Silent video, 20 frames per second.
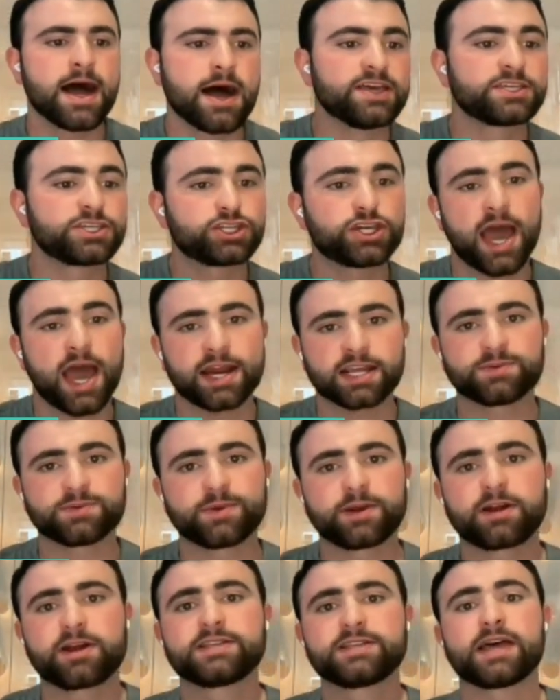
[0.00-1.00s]
but this
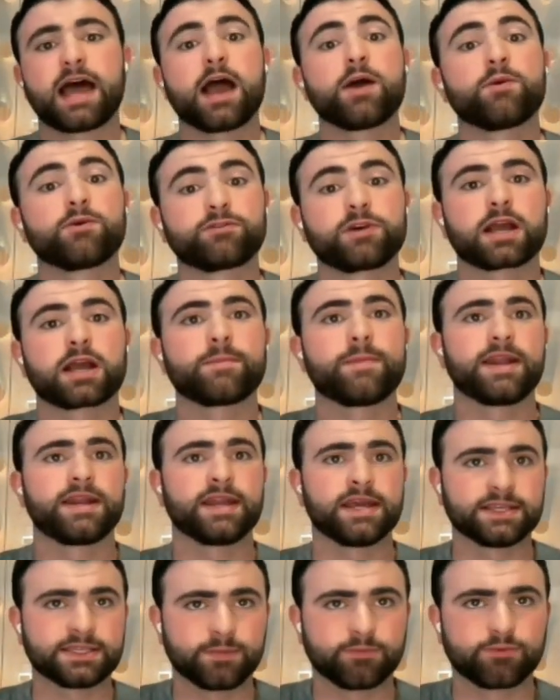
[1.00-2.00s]
chat experience I would
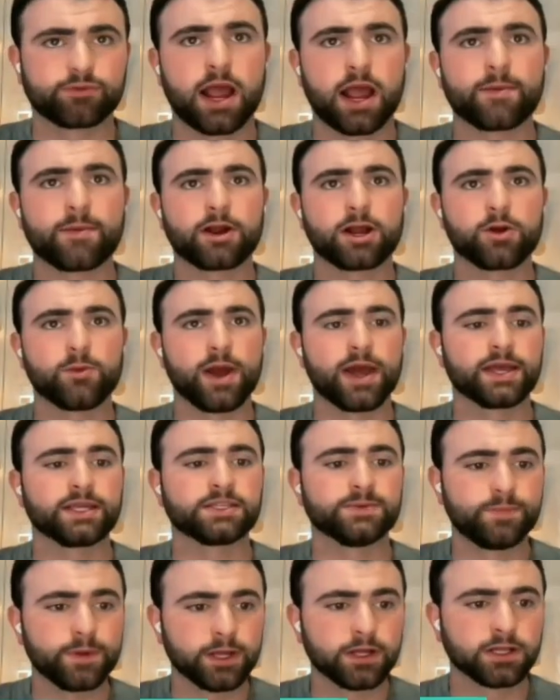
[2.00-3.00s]
recommend as the primary
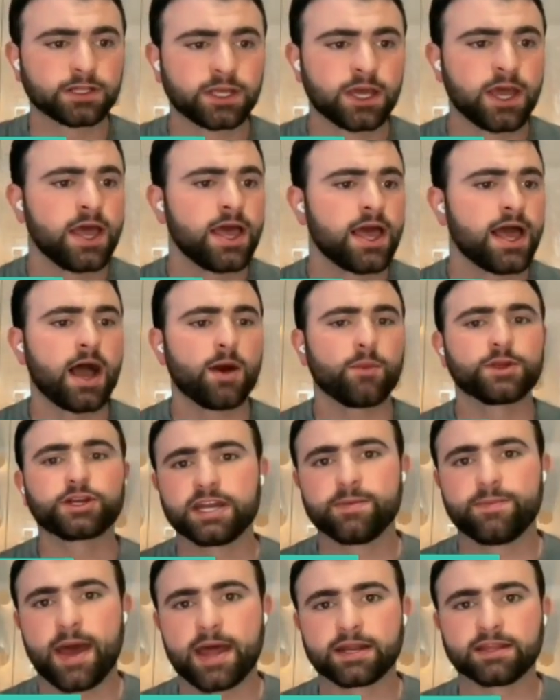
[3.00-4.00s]
way to build when
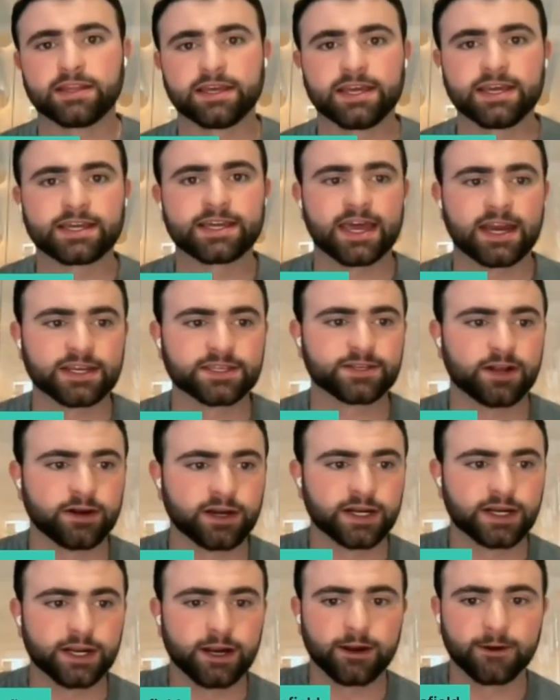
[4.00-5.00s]
you're independently
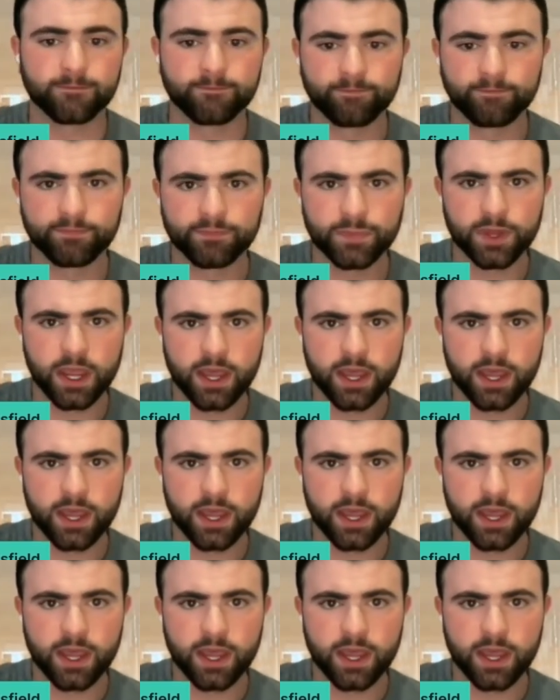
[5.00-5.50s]
getting started here.